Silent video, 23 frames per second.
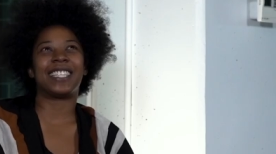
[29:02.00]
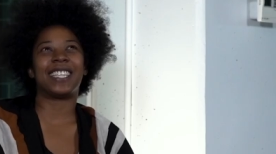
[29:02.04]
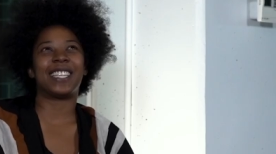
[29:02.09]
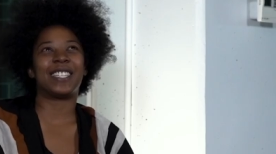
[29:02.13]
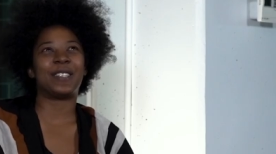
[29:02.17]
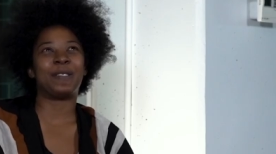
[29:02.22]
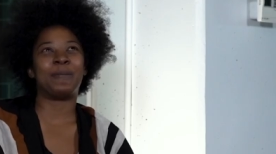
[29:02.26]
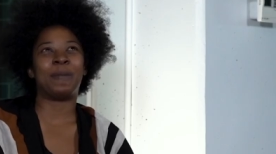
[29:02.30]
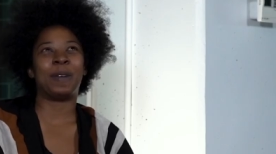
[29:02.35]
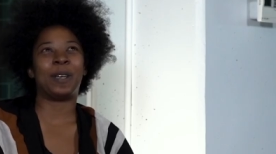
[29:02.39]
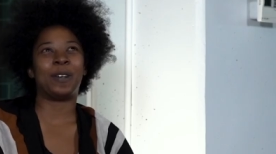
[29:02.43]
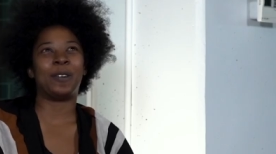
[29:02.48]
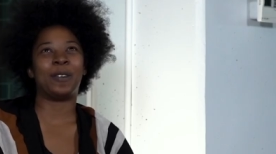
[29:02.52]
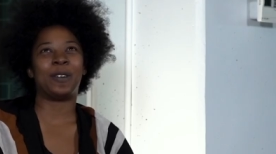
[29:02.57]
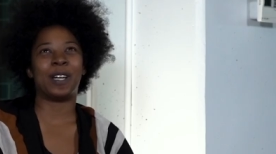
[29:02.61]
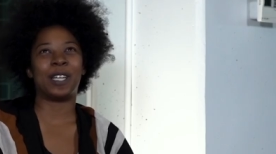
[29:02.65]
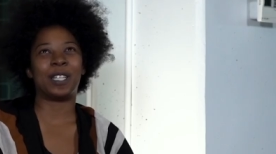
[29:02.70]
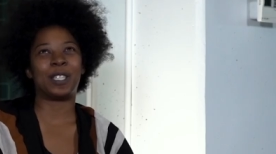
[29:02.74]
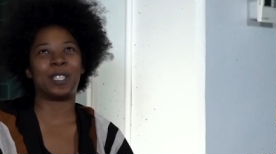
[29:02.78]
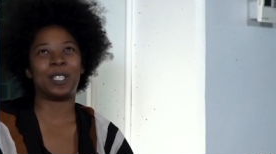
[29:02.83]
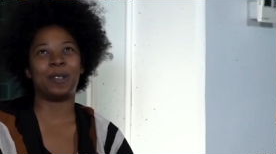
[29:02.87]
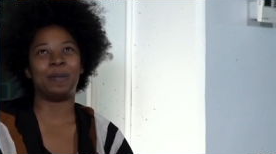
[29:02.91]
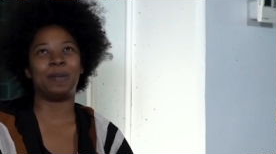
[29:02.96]
such a big
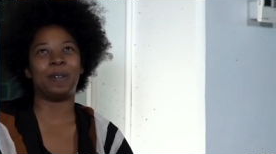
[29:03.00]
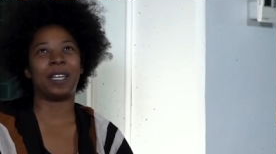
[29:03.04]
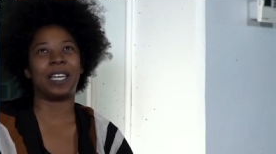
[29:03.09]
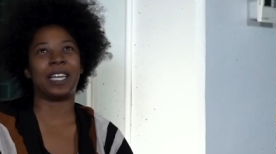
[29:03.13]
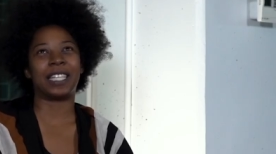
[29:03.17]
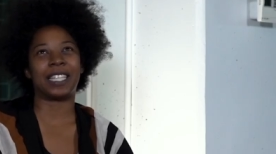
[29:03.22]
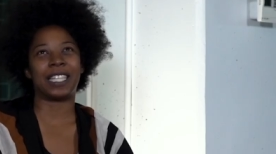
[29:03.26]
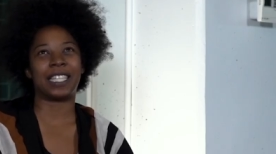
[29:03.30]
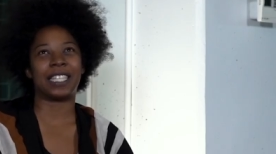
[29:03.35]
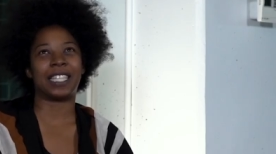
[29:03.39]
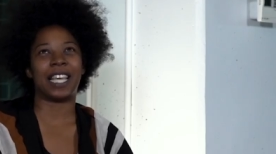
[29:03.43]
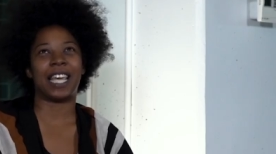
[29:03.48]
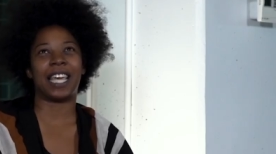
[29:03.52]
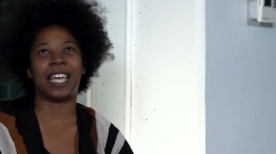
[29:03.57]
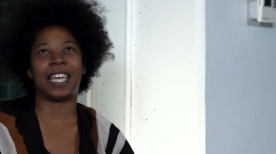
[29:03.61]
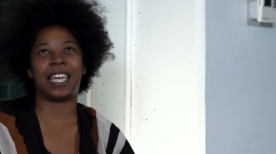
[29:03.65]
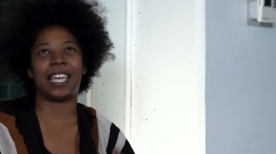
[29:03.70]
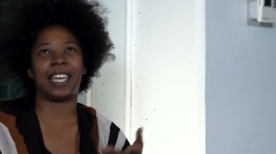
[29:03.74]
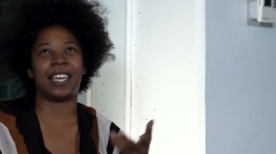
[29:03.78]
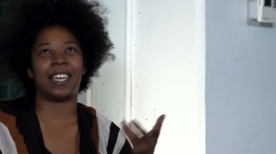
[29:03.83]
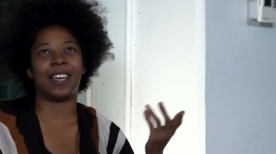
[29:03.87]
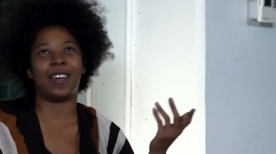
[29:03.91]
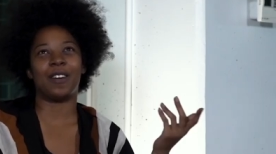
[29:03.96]
question because it's
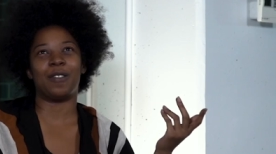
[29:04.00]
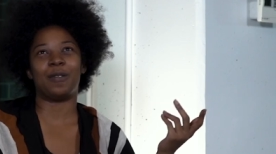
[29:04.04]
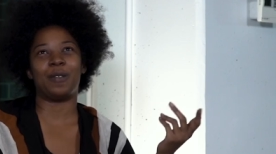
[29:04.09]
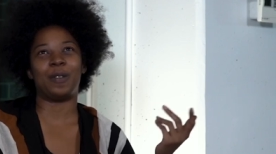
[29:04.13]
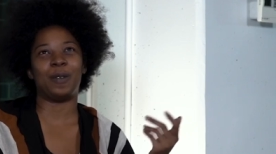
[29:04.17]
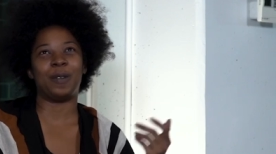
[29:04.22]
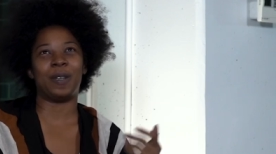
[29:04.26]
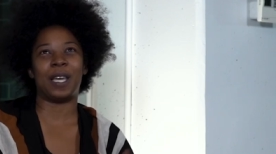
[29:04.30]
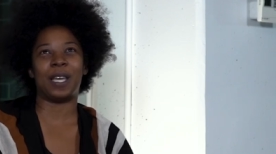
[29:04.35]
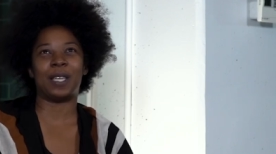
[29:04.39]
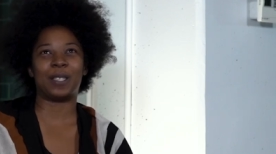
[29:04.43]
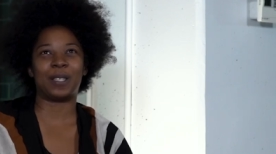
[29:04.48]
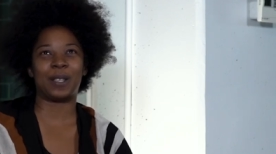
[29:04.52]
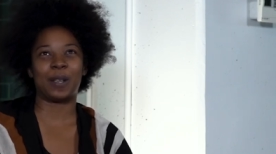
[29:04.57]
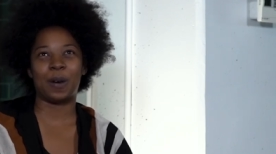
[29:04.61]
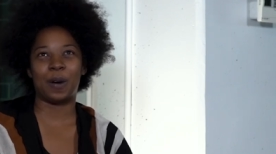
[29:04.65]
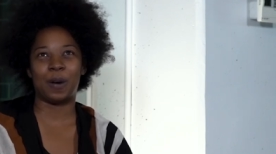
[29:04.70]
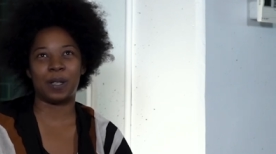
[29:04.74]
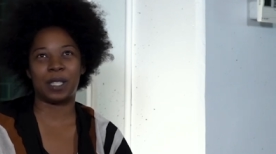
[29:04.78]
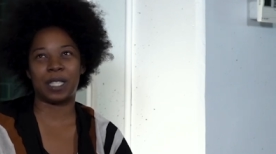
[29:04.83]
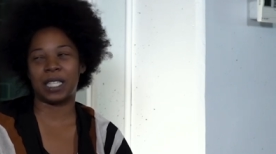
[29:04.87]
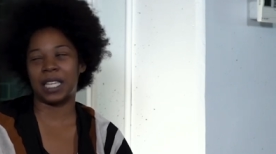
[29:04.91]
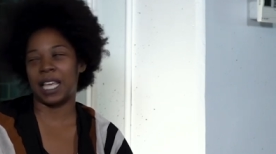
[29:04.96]
like a few days
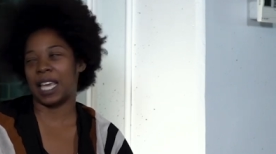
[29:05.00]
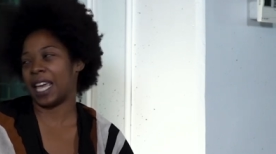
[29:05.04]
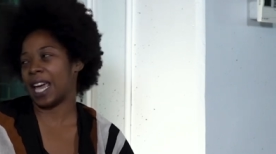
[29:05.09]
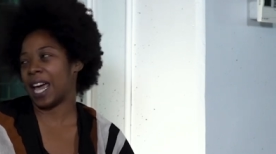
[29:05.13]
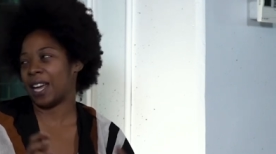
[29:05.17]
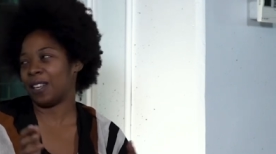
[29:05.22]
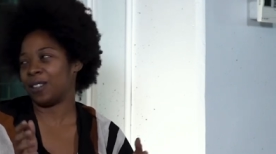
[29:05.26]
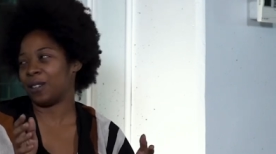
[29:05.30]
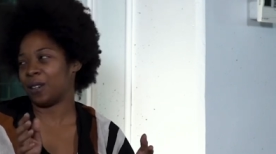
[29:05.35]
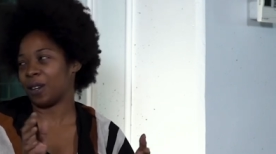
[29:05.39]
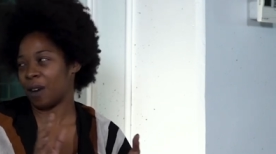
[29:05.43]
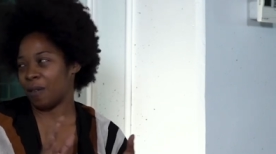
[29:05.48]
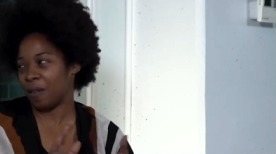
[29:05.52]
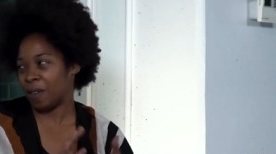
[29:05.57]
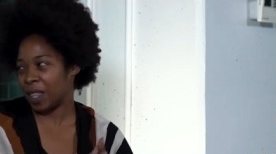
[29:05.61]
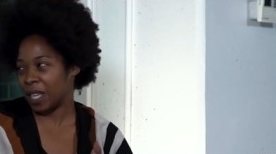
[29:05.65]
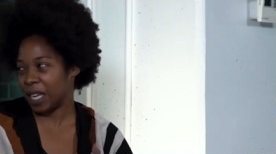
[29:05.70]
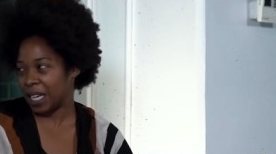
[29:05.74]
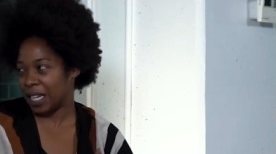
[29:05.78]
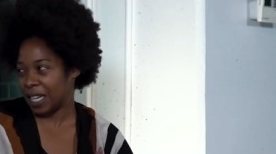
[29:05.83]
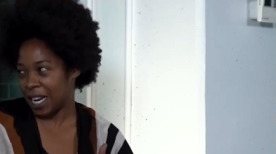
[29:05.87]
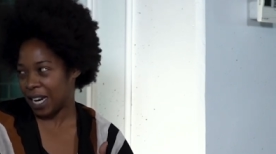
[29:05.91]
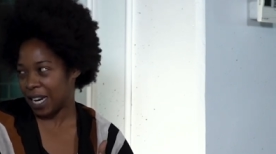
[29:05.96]
ago, it's like I took
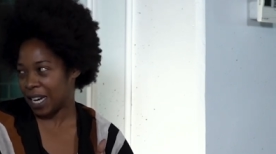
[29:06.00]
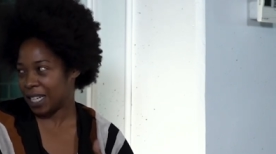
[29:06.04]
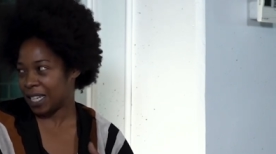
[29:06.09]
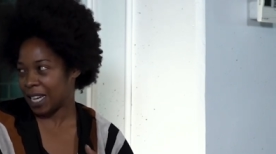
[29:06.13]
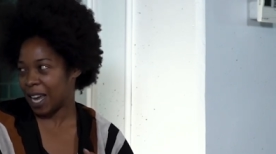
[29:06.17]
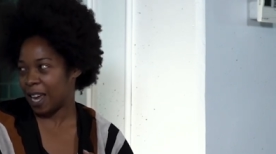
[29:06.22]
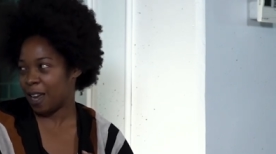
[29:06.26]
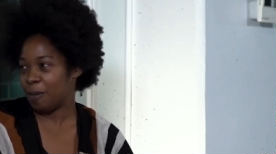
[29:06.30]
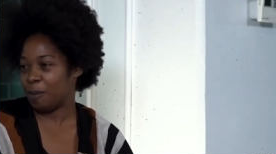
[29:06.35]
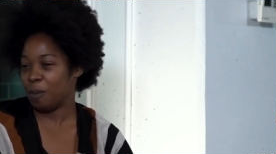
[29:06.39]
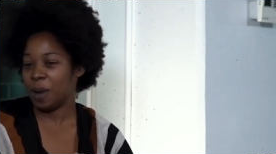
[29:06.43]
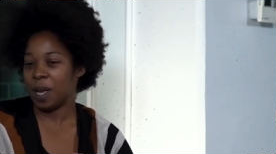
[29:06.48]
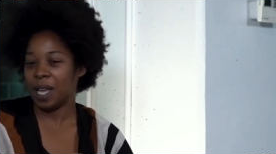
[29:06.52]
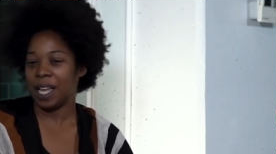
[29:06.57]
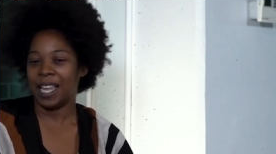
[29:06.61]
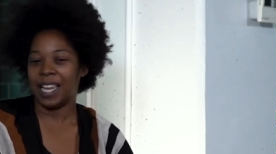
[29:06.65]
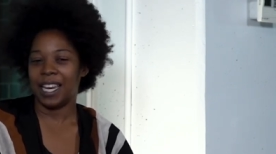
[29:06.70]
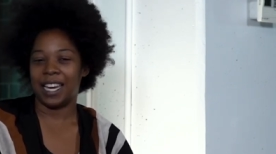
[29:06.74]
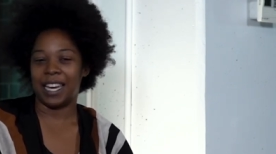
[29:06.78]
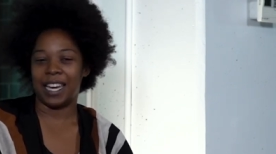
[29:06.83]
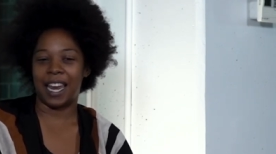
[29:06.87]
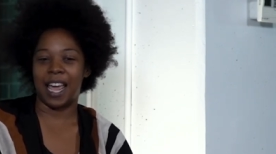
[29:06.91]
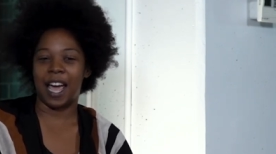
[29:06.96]
everything a day at a time.
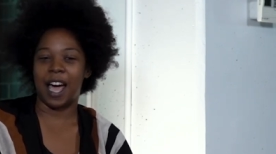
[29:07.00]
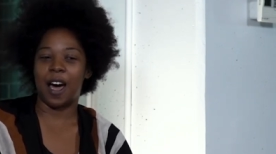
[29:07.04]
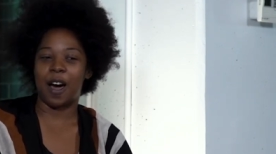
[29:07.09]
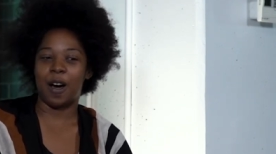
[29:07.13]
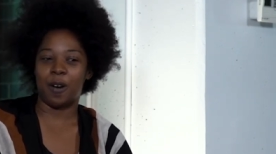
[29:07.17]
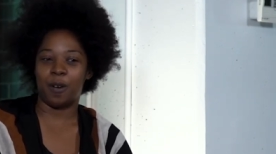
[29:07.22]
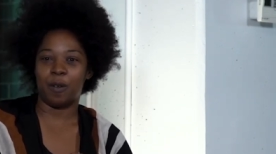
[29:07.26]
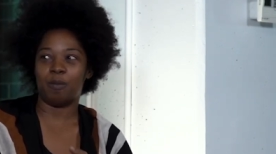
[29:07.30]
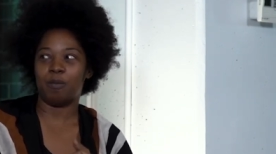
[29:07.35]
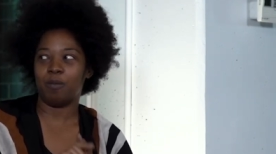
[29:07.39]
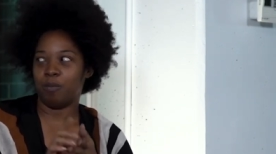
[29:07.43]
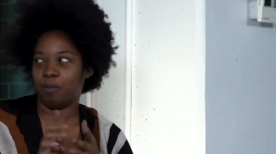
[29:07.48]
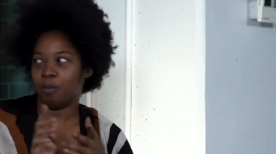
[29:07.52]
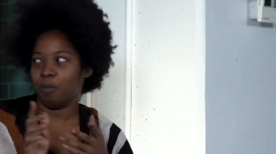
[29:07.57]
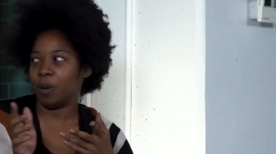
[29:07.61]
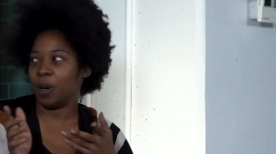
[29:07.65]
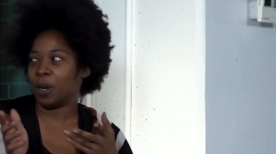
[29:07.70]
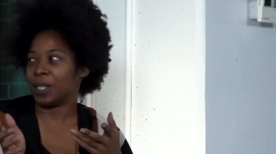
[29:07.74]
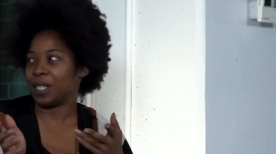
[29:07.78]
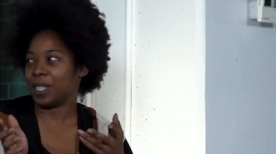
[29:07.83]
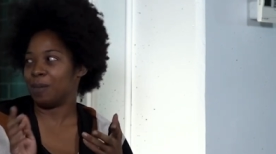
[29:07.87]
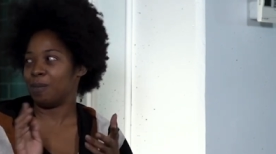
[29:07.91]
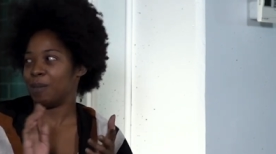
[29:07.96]
Now
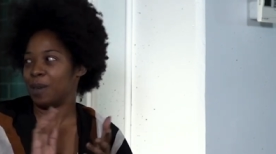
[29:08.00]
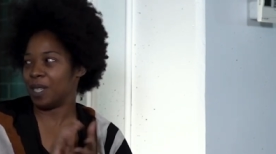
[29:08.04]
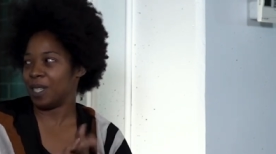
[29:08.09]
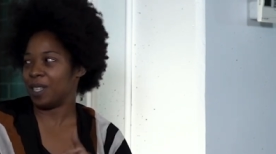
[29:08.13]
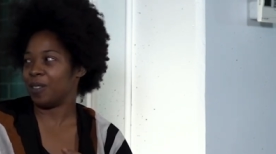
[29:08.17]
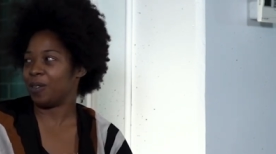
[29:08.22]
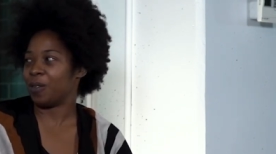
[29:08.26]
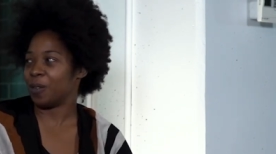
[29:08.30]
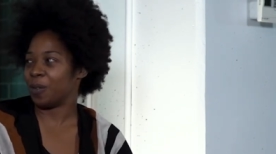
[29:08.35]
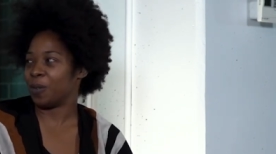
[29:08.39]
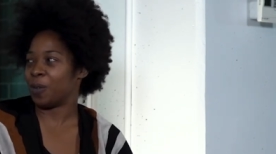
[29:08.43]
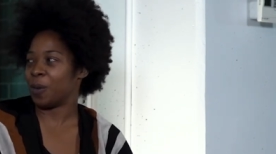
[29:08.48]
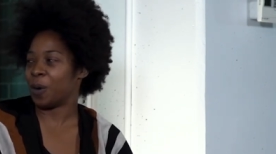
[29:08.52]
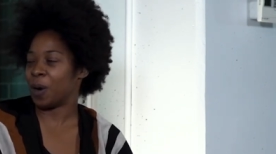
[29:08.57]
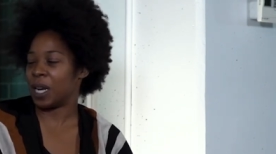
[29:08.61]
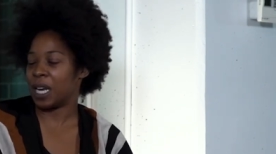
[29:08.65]
booked and busy for four